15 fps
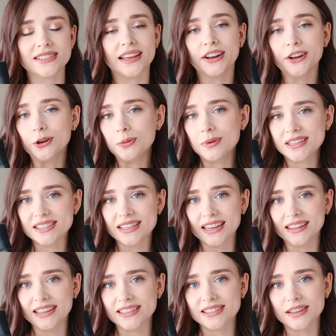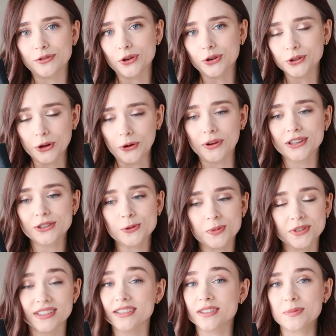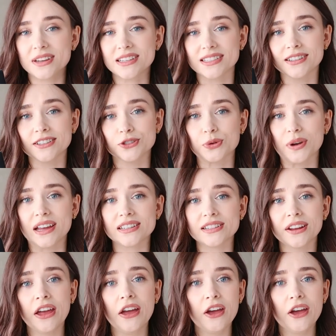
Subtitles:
And I always say this, if you're going to participate in a trend,